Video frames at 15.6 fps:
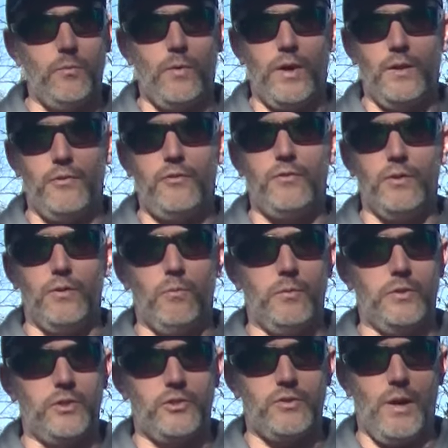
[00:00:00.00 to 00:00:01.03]
well still
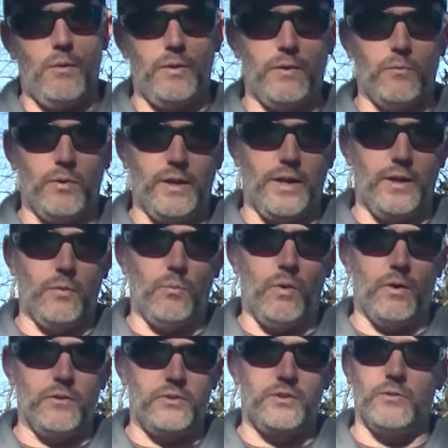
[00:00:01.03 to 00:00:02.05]
with the trout in Rhode Island
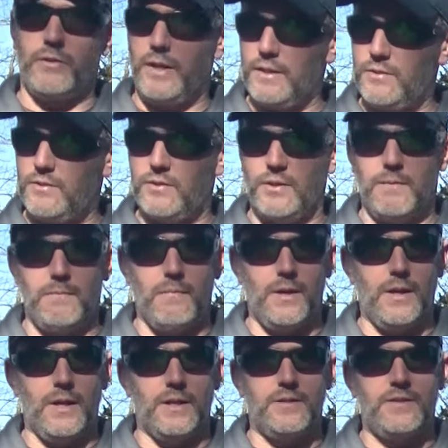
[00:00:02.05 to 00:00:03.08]
water, still getting some
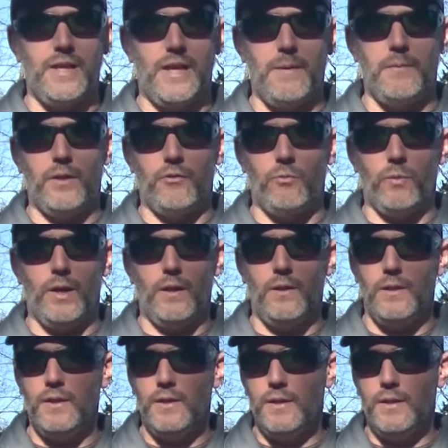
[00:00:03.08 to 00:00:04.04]
salmon as well.